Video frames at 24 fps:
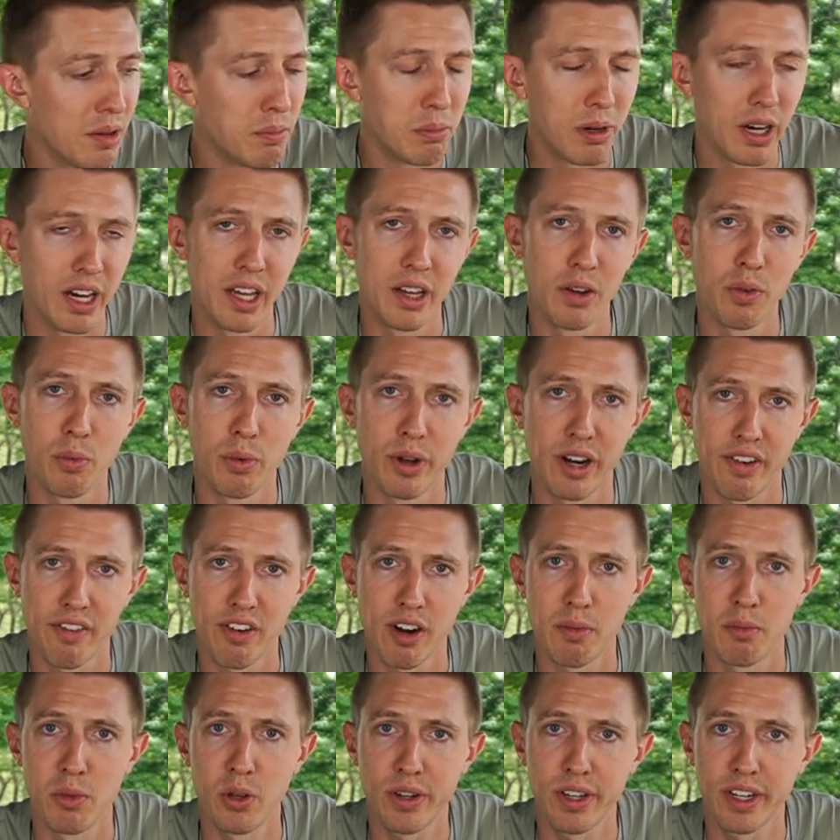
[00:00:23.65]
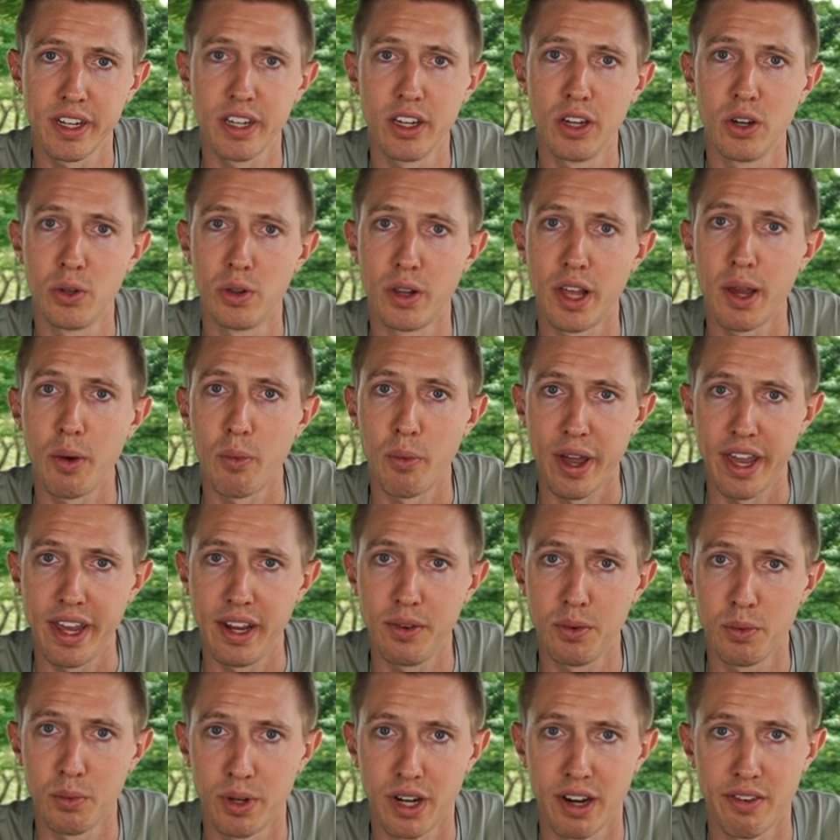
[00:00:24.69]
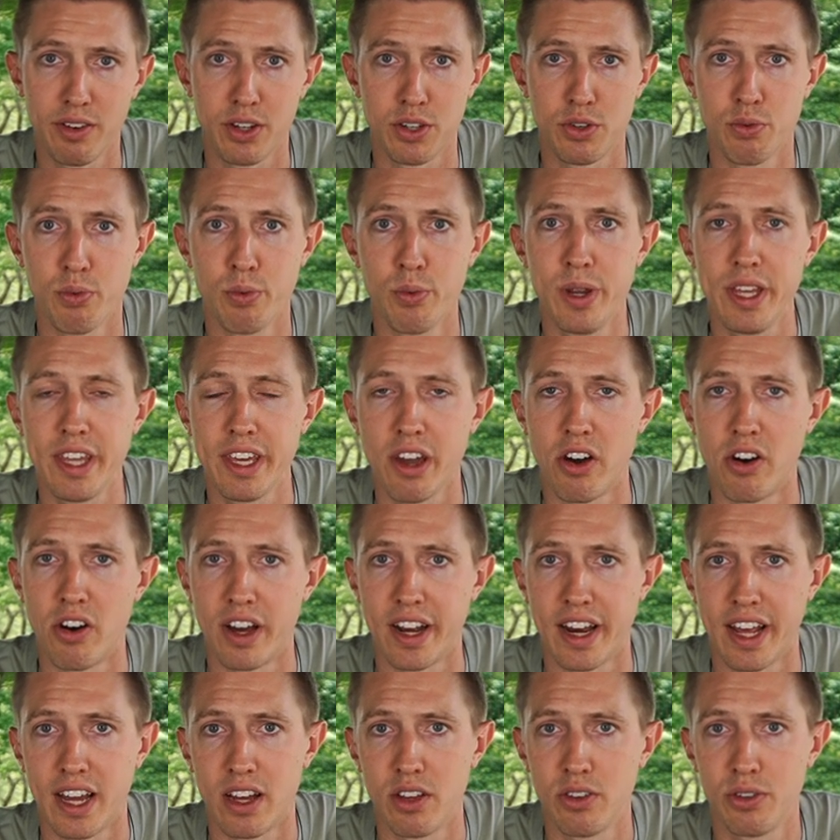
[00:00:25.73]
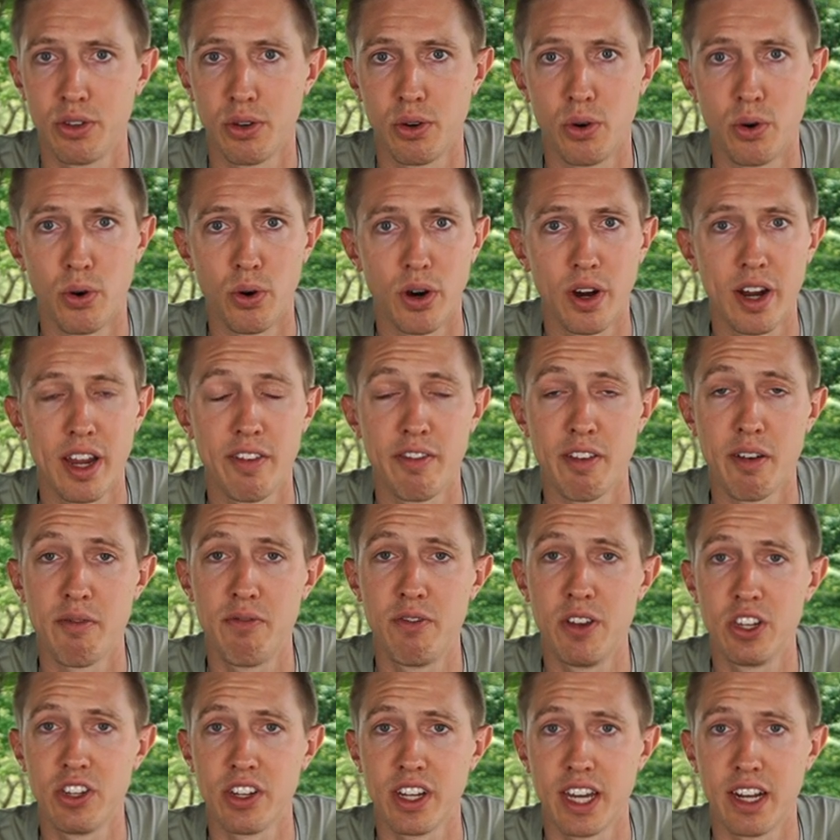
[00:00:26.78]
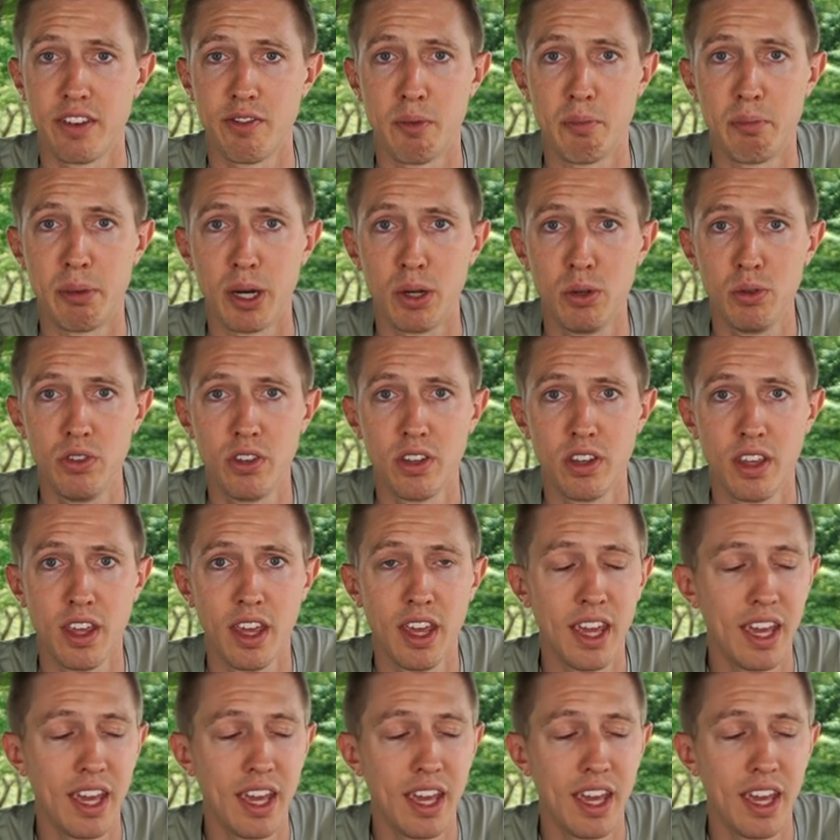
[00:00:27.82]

but whenever I'm looking to go lightweight, whenever it's really hot out or if I'm fishing out of a boat,